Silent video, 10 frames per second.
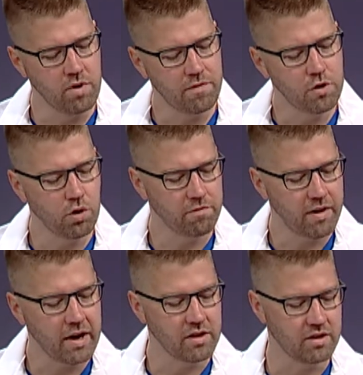if you don't
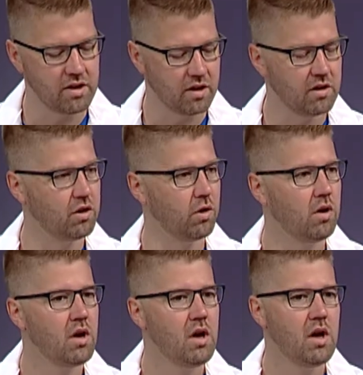find the tick, you
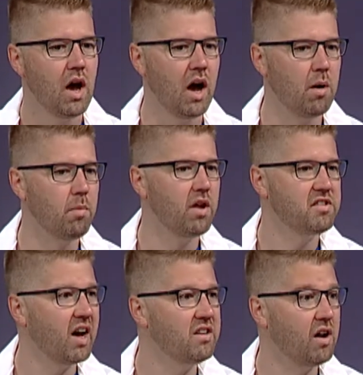know um,
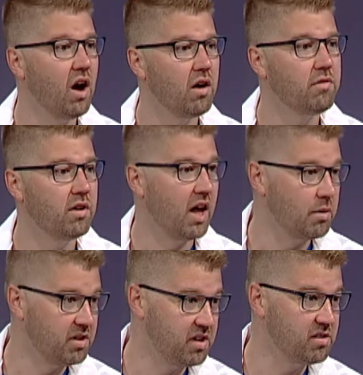signs of
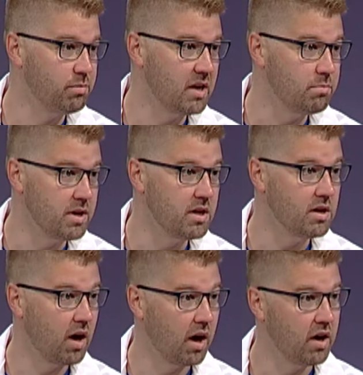Lyme disease may
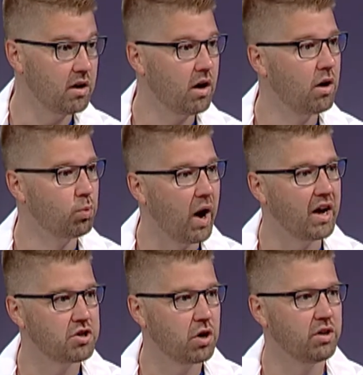be uh, a
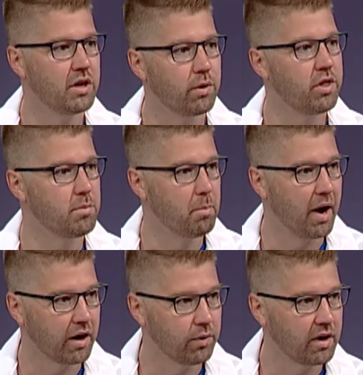rash called erythema
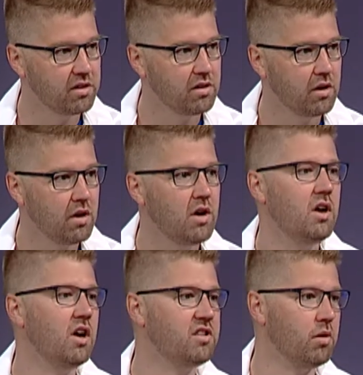migrans.
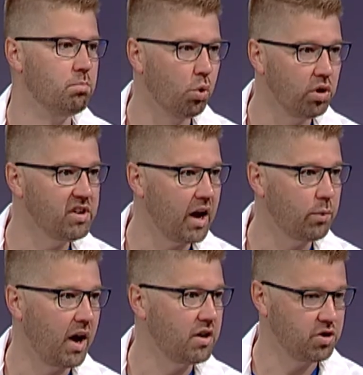It's a bullseye
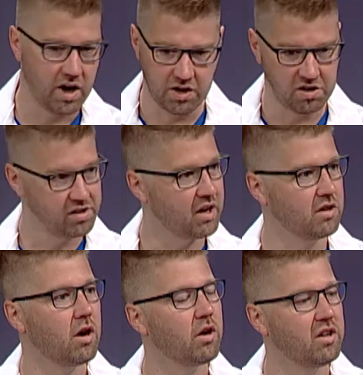rash, or kind of just like a
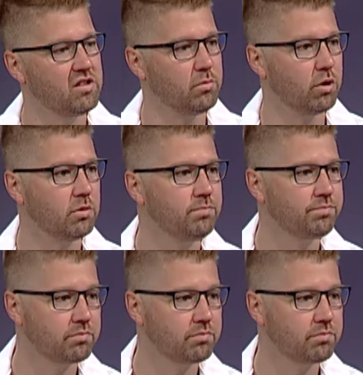target symbol